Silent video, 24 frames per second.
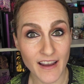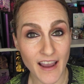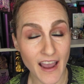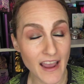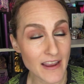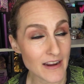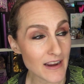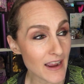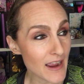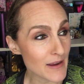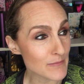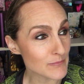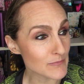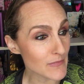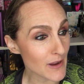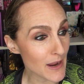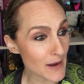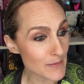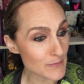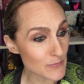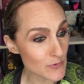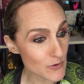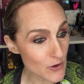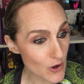
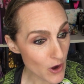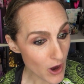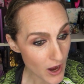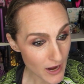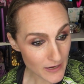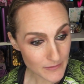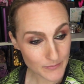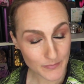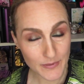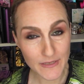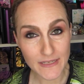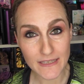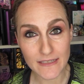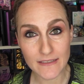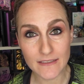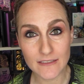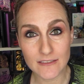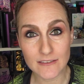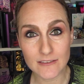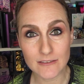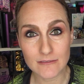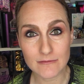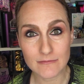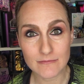I'm not
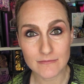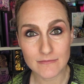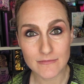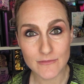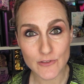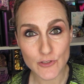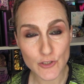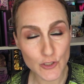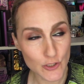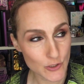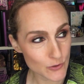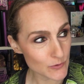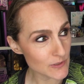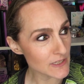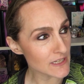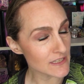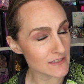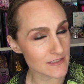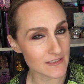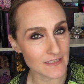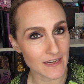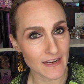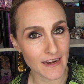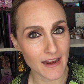being
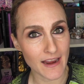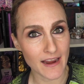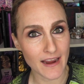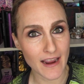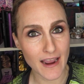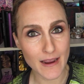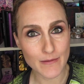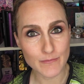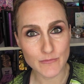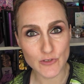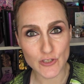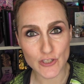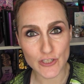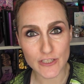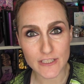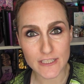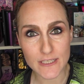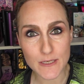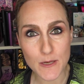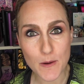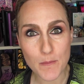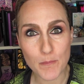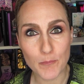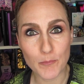studious today. I'm
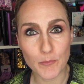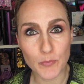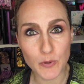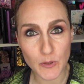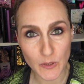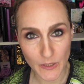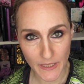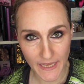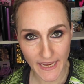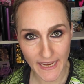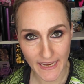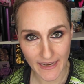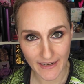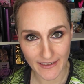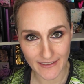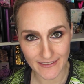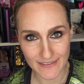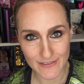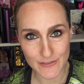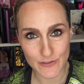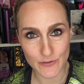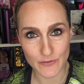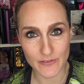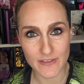just
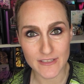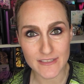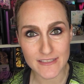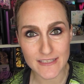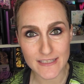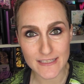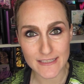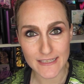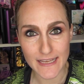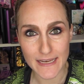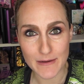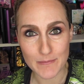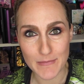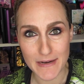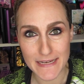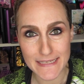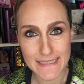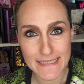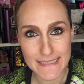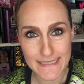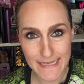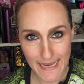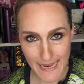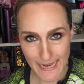playing. So this is like my
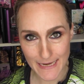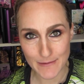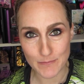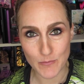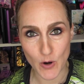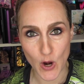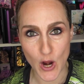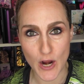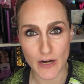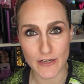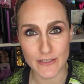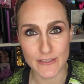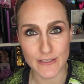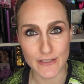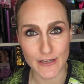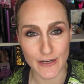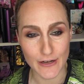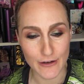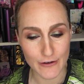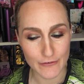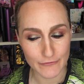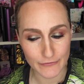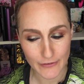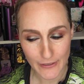sandbox
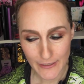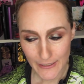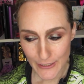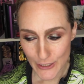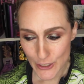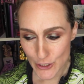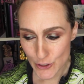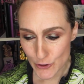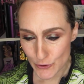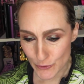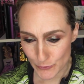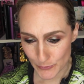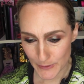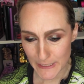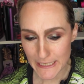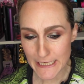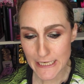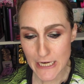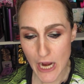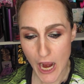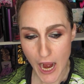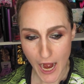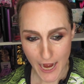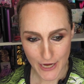of
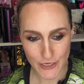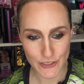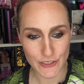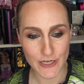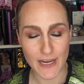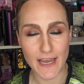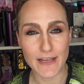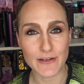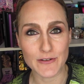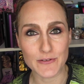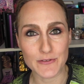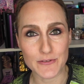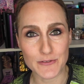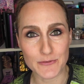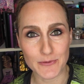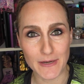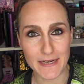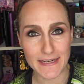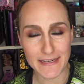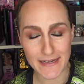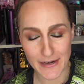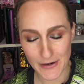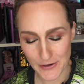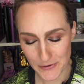green eyeshadows
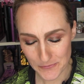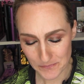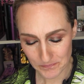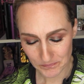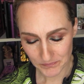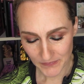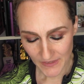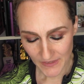right now.